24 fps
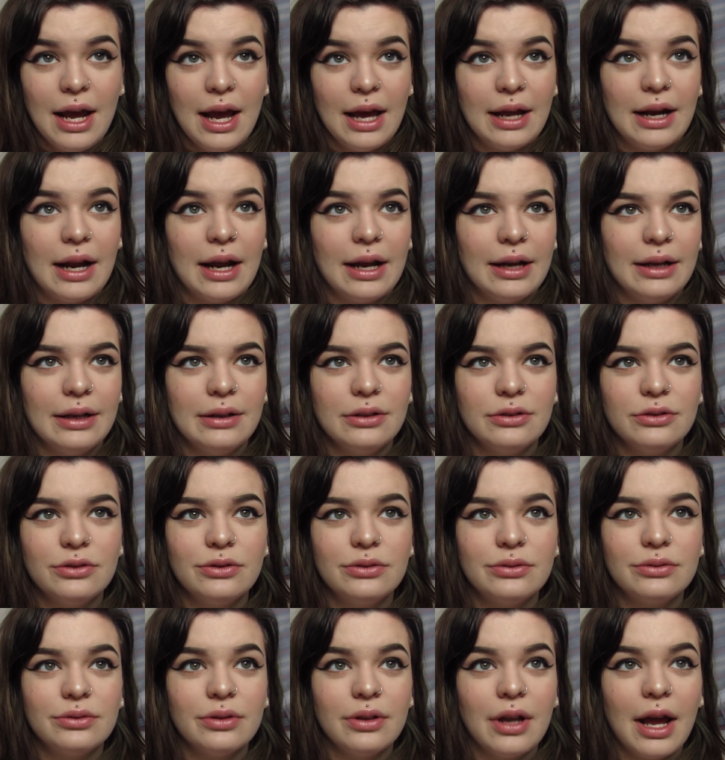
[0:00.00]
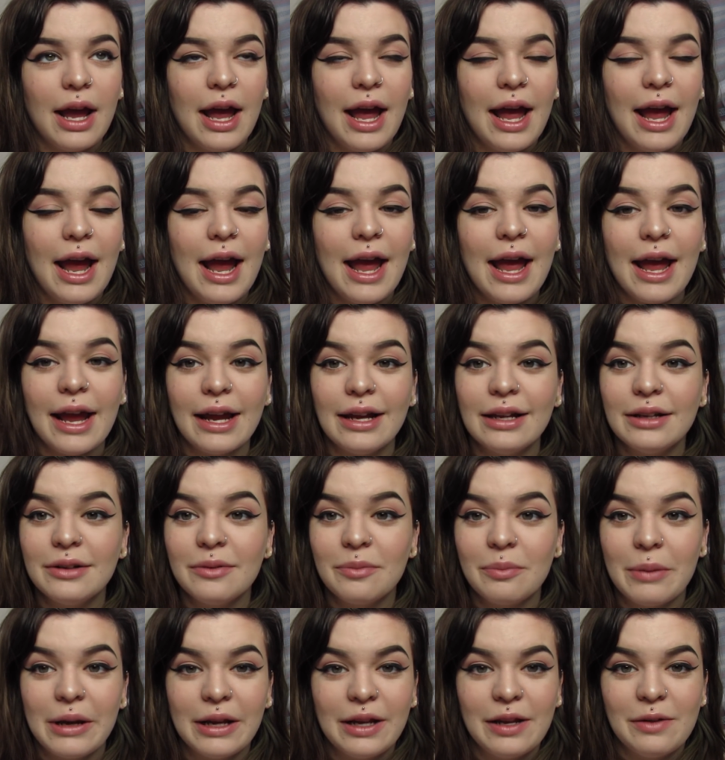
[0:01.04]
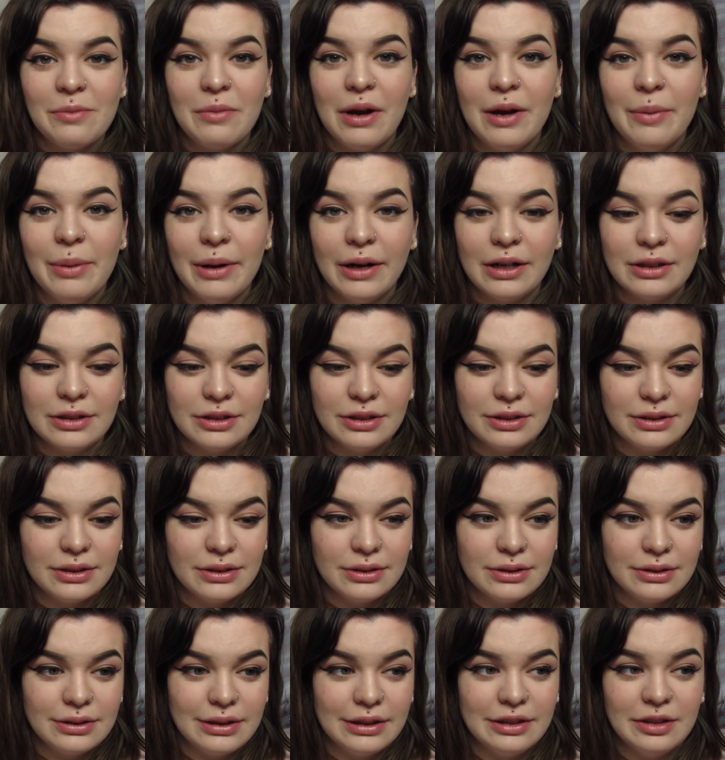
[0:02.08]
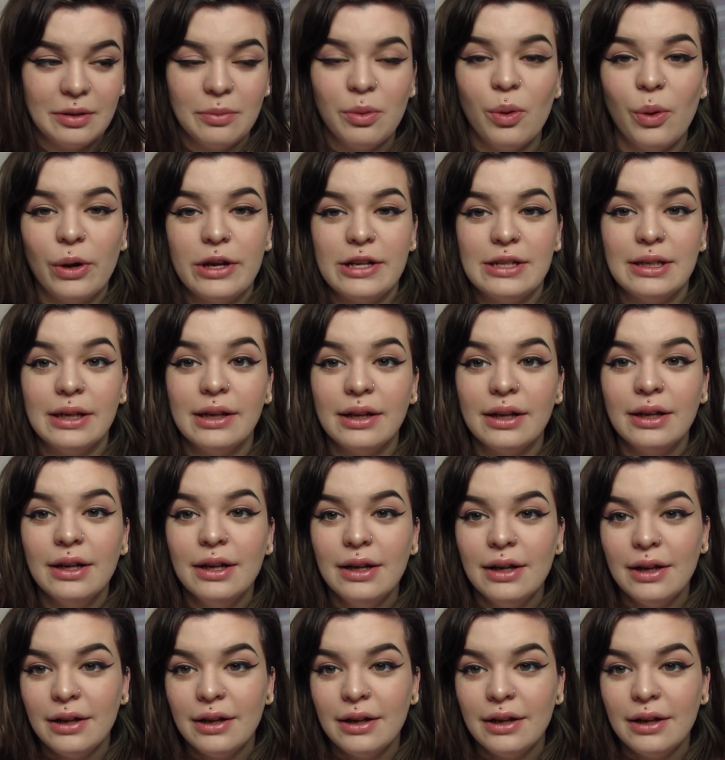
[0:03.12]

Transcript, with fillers: and I hate making my parents disappointed.